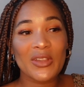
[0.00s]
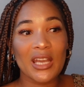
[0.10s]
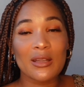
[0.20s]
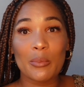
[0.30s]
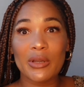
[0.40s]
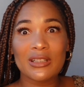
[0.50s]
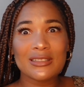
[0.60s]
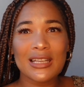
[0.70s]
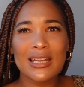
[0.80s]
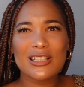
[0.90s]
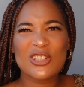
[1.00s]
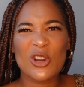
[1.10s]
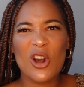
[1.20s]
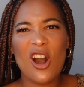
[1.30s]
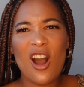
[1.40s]
And the buildings, the
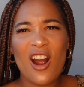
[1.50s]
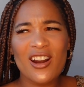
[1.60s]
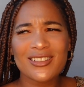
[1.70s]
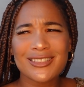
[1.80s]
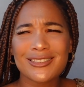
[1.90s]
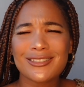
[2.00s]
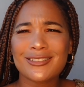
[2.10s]
cars,